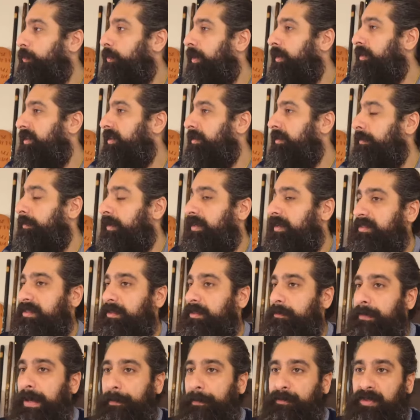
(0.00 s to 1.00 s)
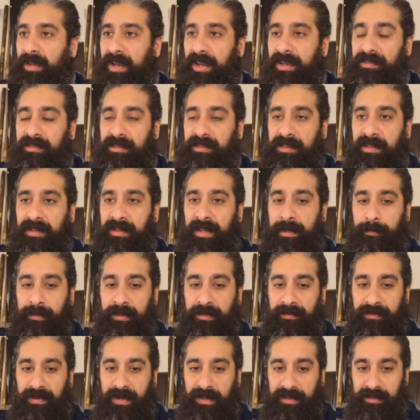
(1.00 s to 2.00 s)
world immersing, baptizing in the name of
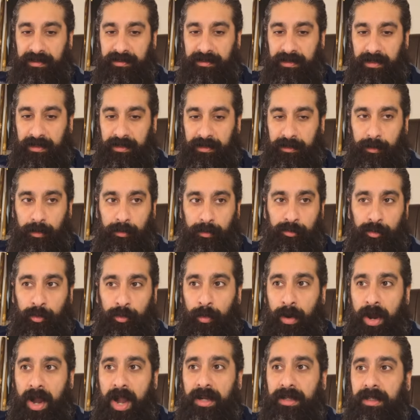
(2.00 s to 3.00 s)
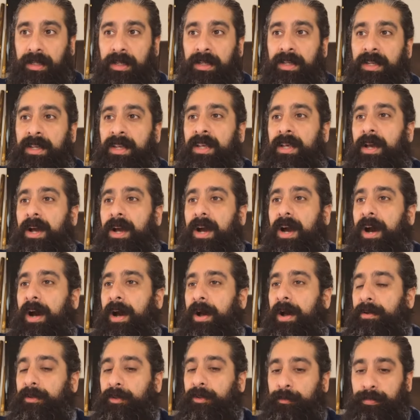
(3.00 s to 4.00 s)
the Father, Son, and the Ruach.
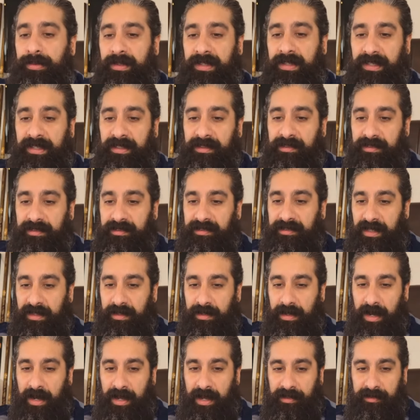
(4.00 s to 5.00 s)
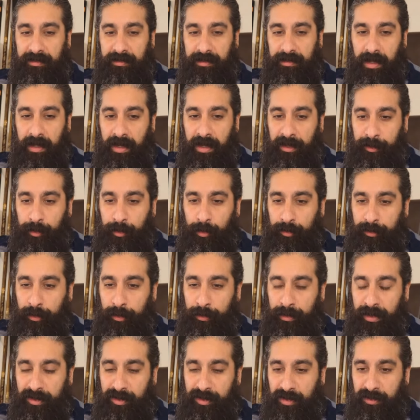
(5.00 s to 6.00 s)
Please send us your
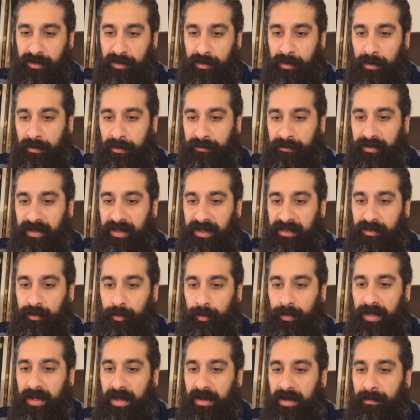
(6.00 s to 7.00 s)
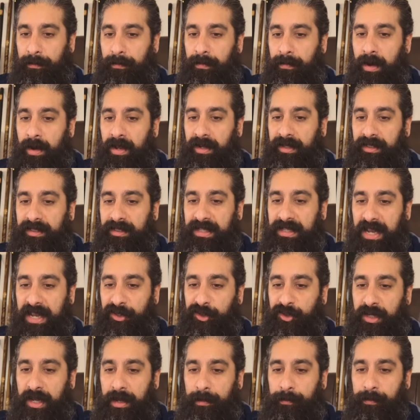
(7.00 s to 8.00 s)
donations and offerings. We are in
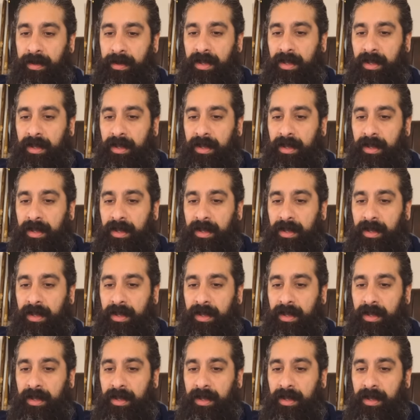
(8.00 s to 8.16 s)
Cashapp,